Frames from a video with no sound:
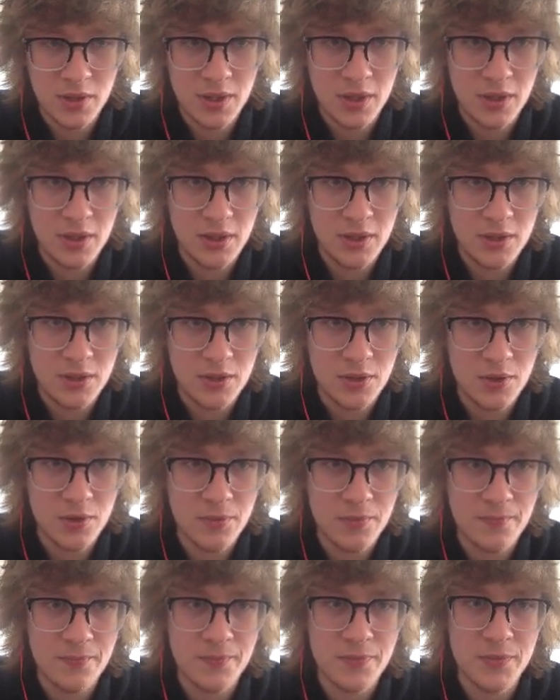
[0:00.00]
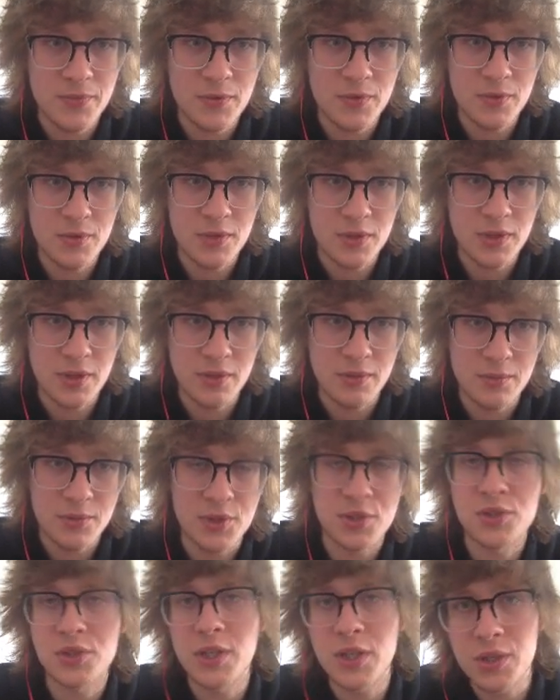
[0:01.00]
EQ. Okay,
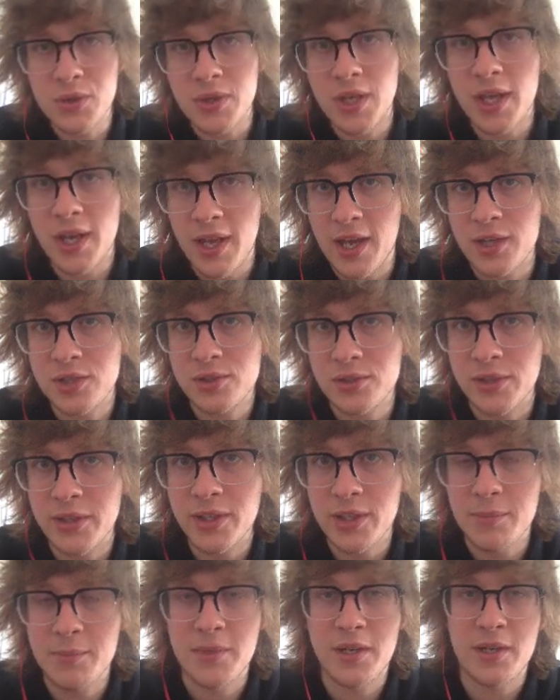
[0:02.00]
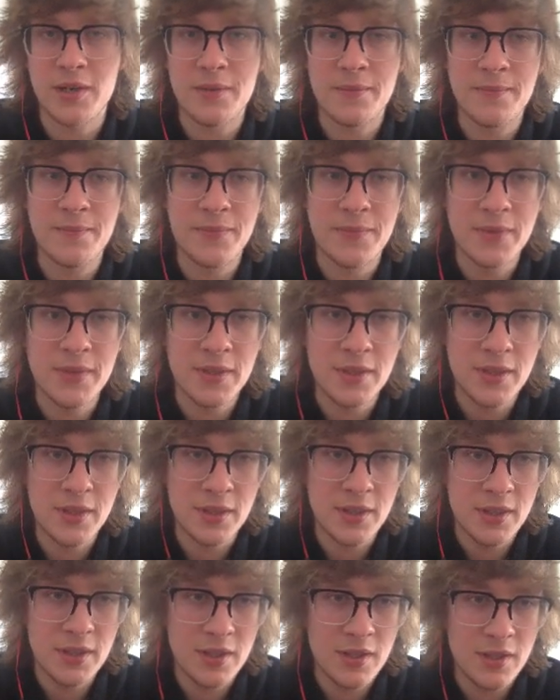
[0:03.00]
just so that you can actually compare.
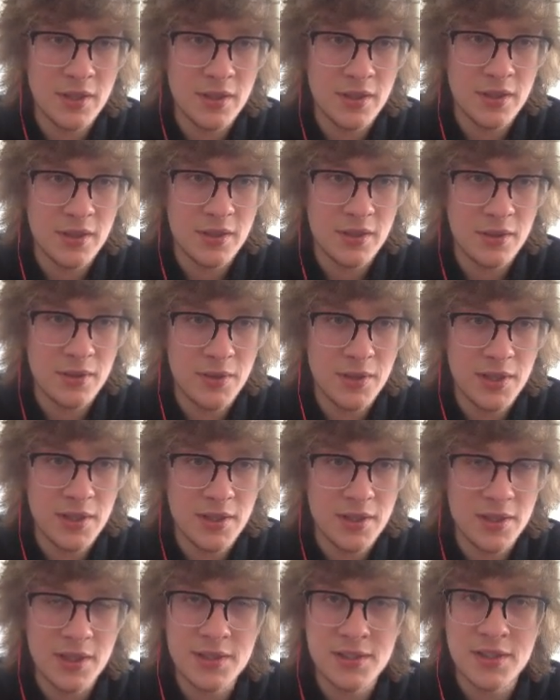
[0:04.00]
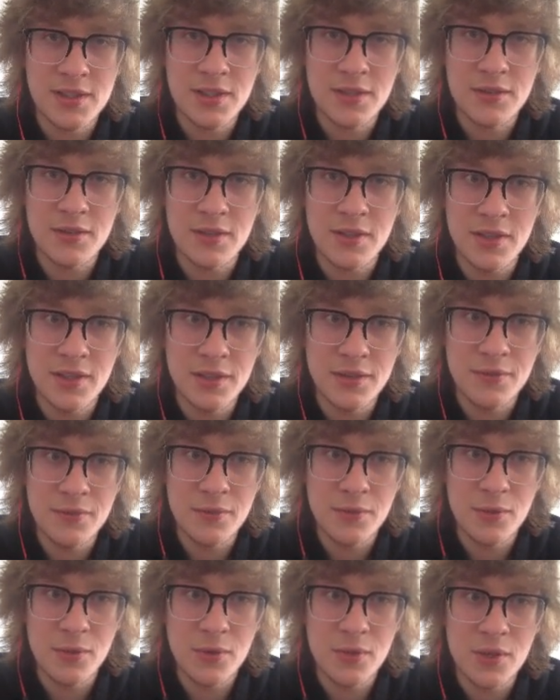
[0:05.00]
All right, and that's it
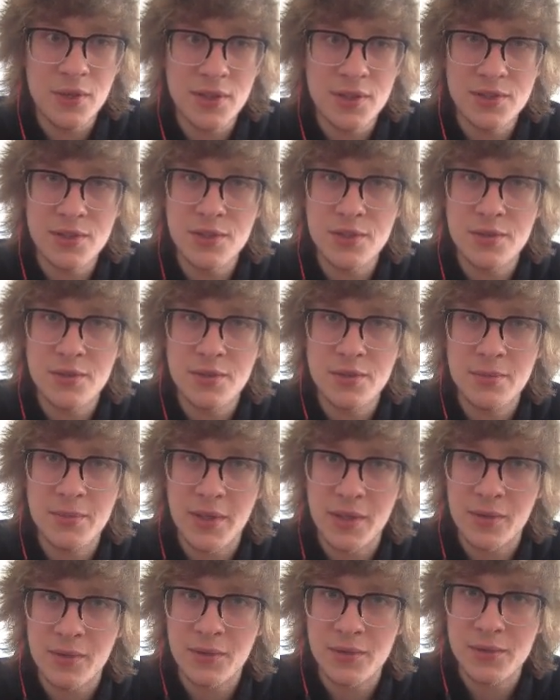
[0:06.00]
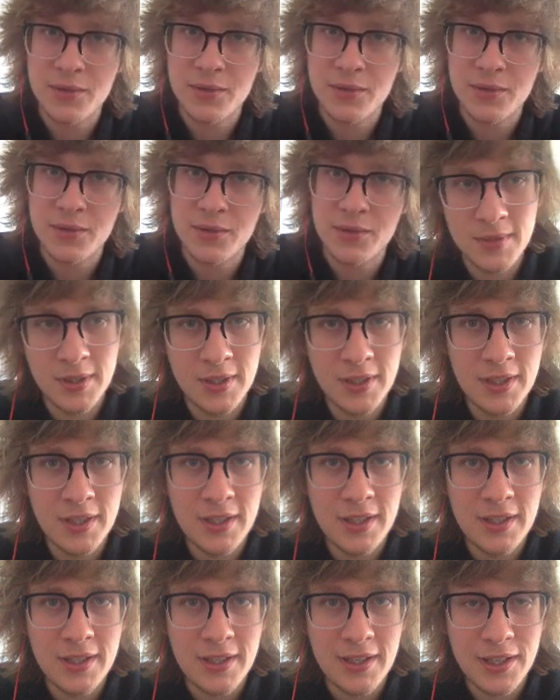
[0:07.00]
for assert macros.
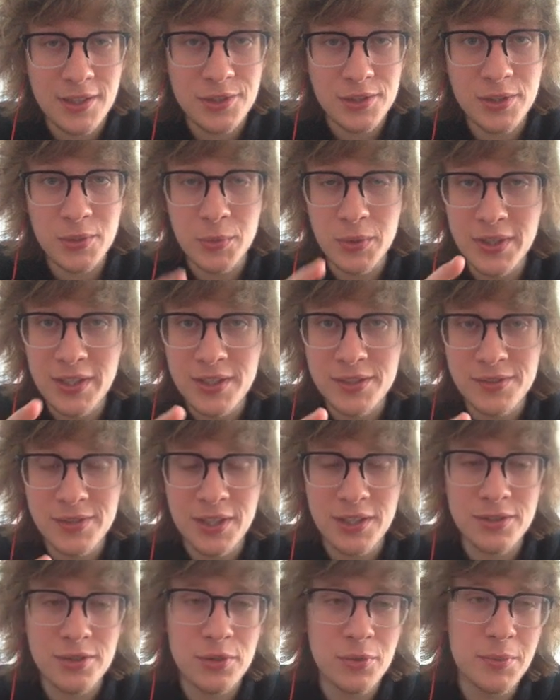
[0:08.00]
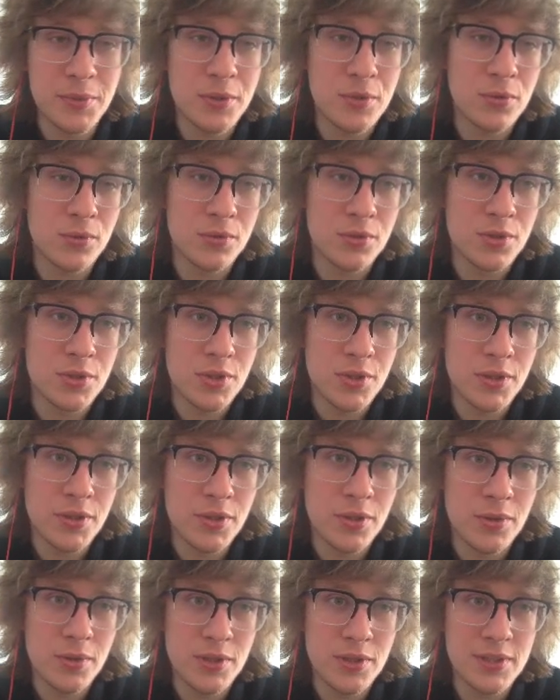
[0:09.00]
Actually, one last thing I thought would be cool to show
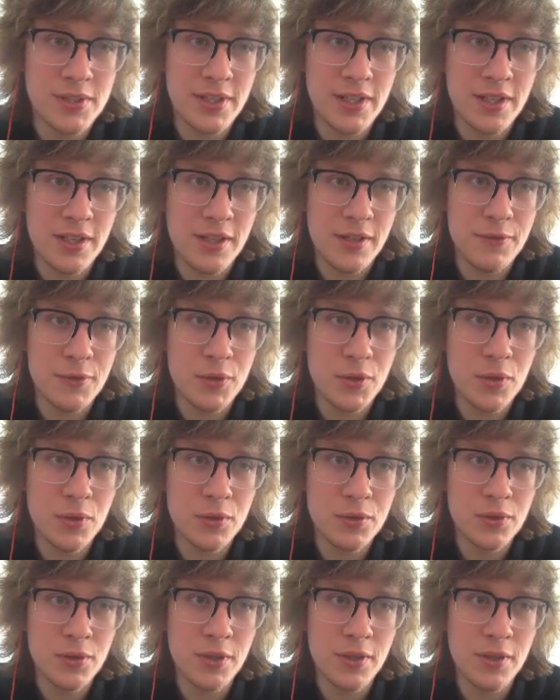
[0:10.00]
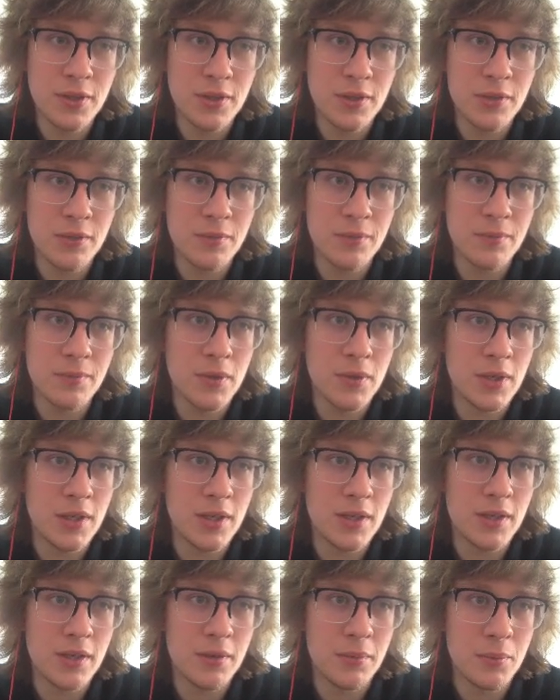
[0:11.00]
you is that if you go to the
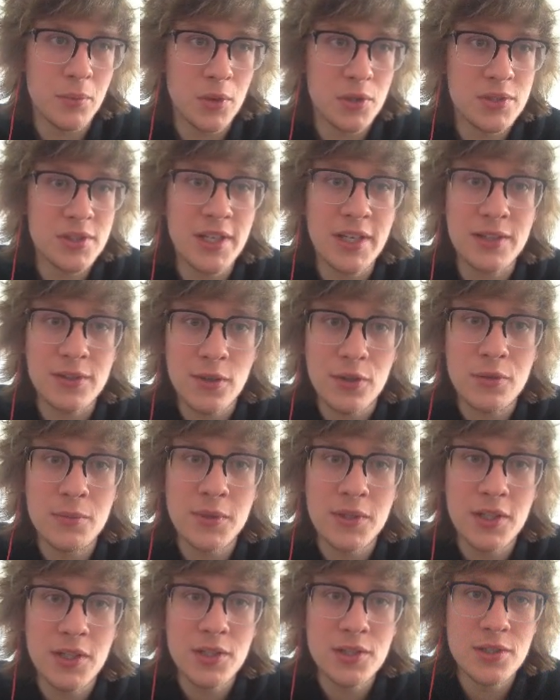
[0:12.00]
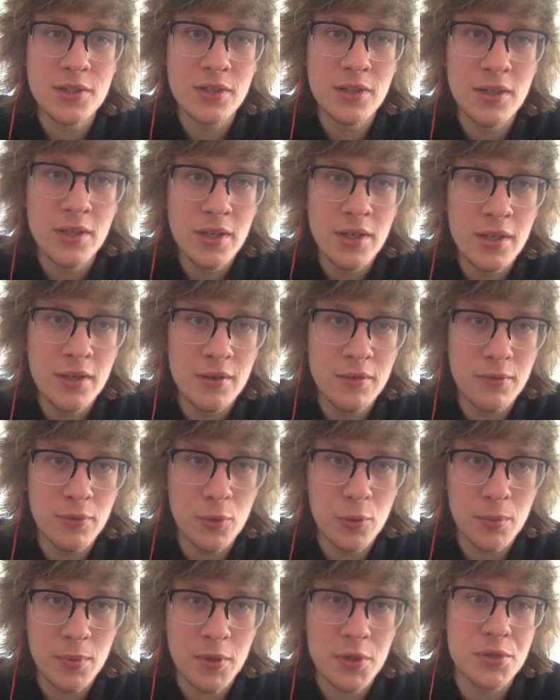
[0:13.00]
Rust-Lang documentation
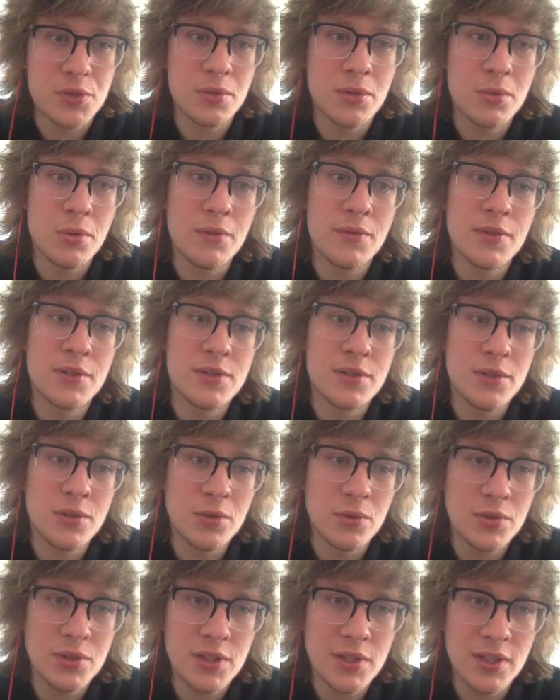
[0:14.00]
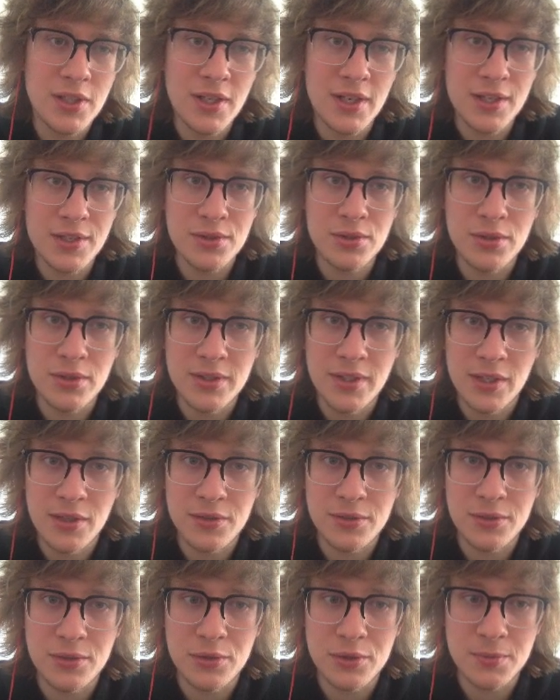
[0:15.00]
for partial equivalence, you'll see that it actually
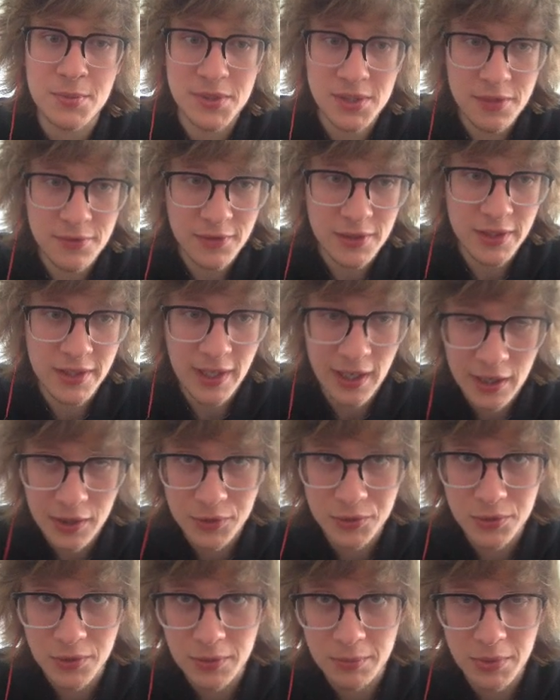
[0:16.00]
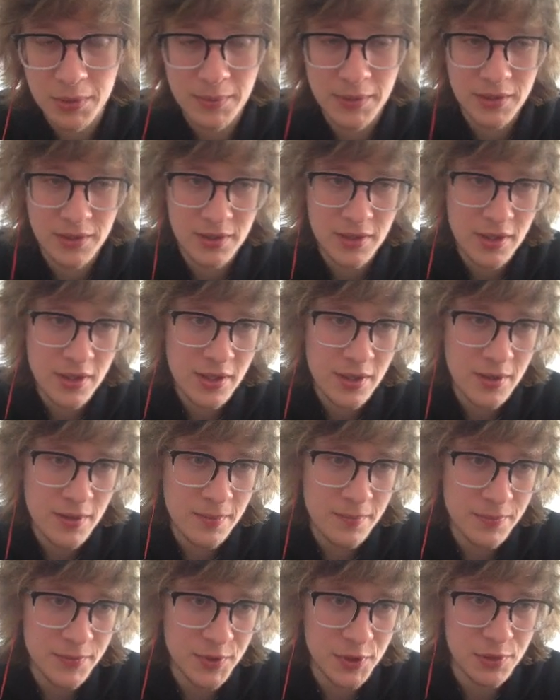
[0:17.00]
tells you specifically how to implement
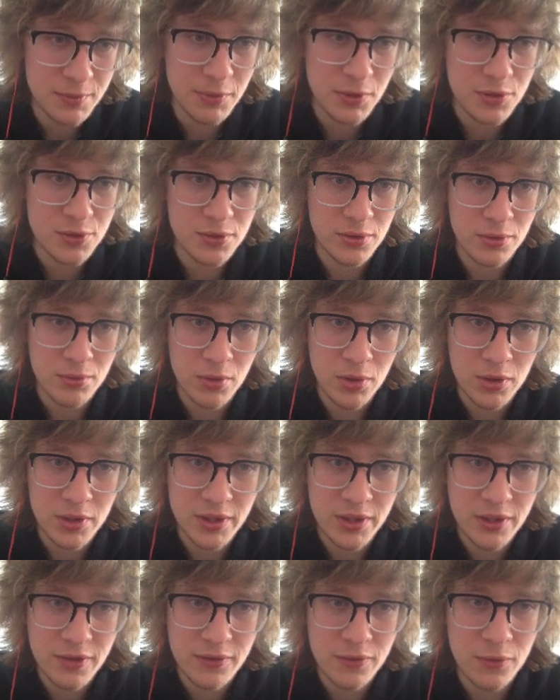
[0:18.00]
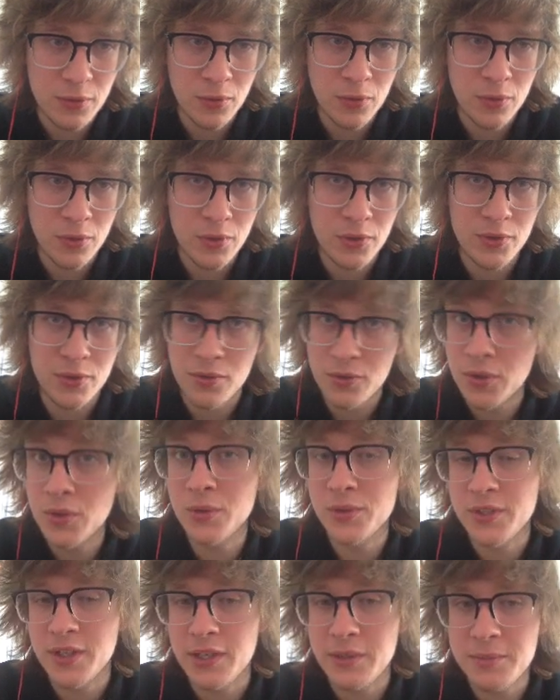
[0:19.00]
this partial equality for your
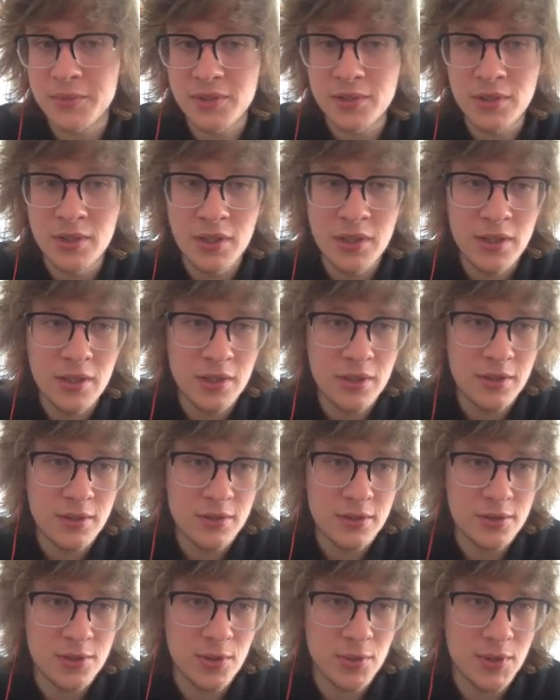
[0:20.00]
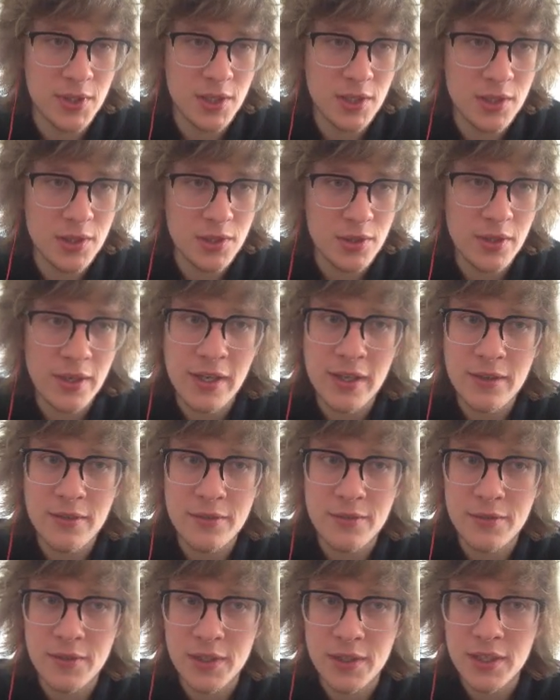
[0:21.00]
own types. So in here you
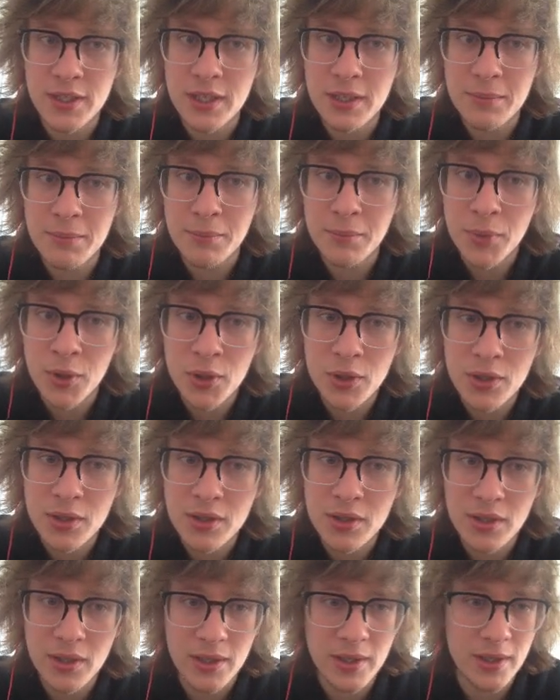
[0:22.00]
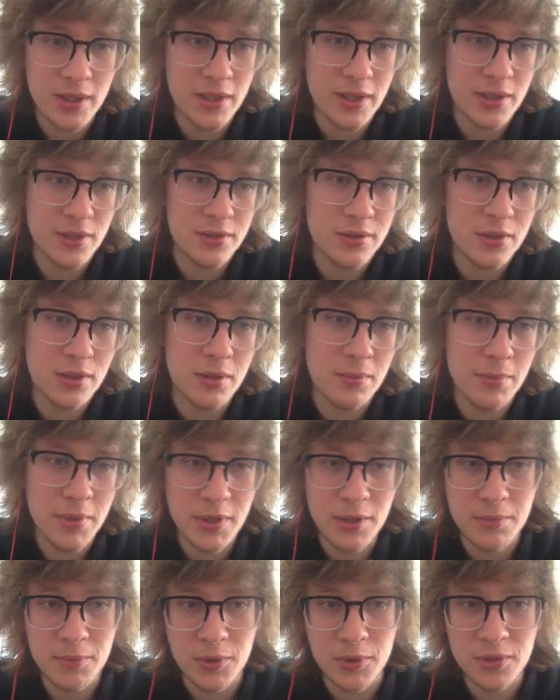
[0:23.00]
have an enum book, and to
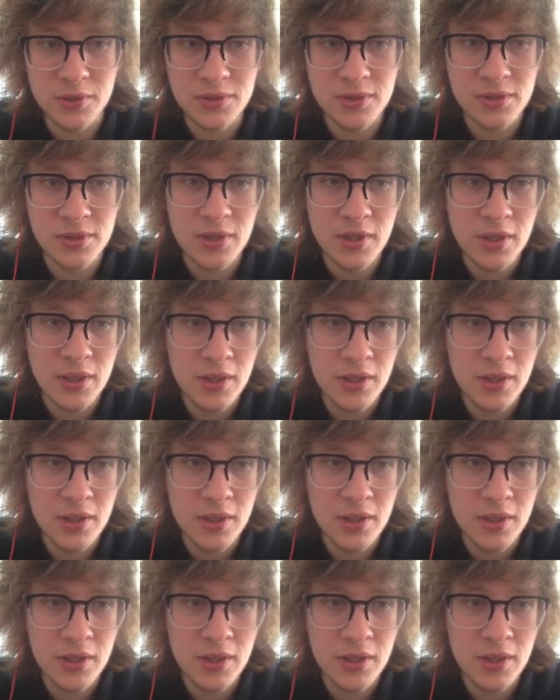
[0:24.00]
compare books,